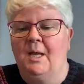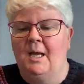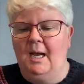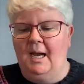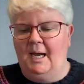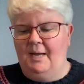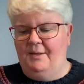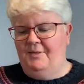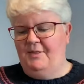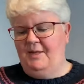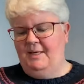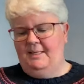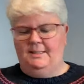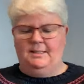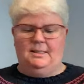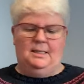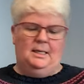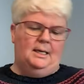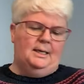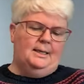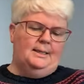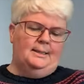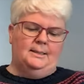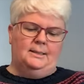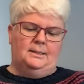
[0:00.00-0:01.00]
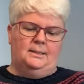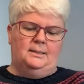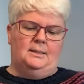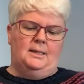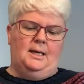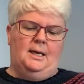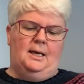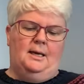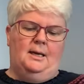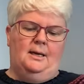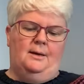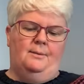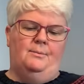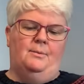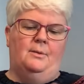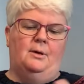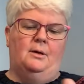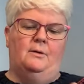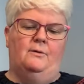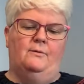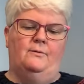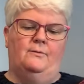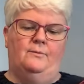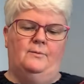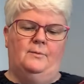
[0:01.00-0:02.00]
And this is
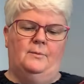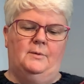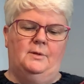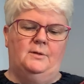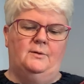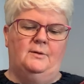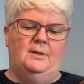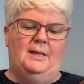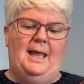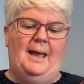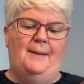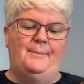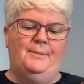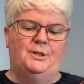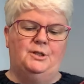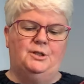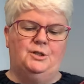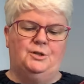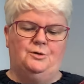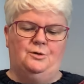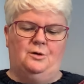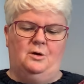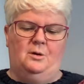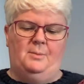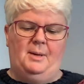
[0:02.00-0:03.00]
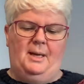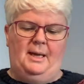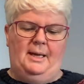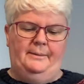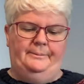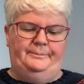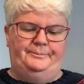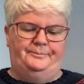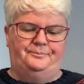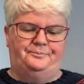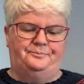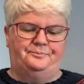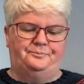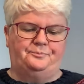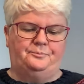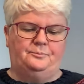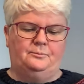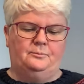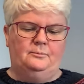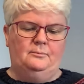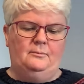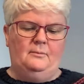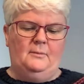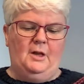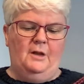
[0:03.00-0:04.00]
lemon sorbet.
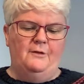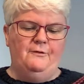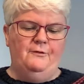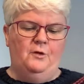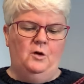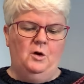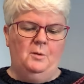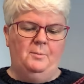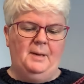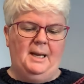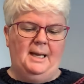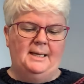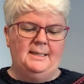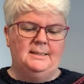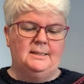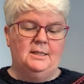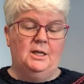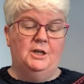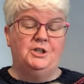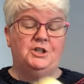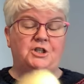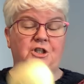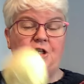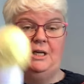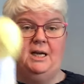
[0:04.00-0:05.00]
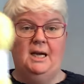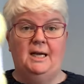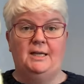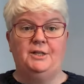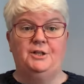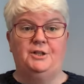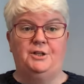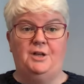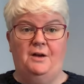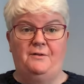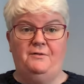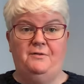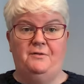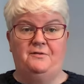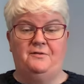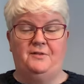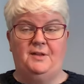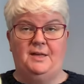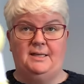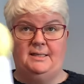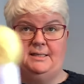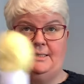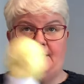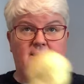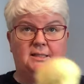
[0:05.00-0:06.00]
Four place. Now she had enough of
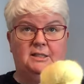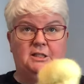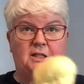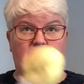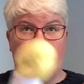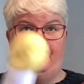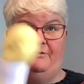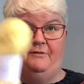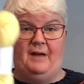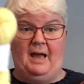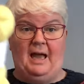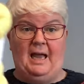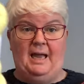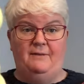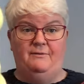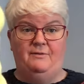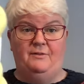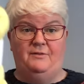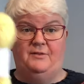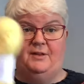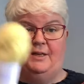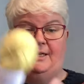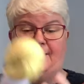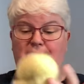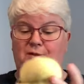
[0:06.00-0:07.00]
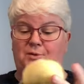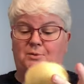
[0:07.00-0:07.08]
this. She had five of these.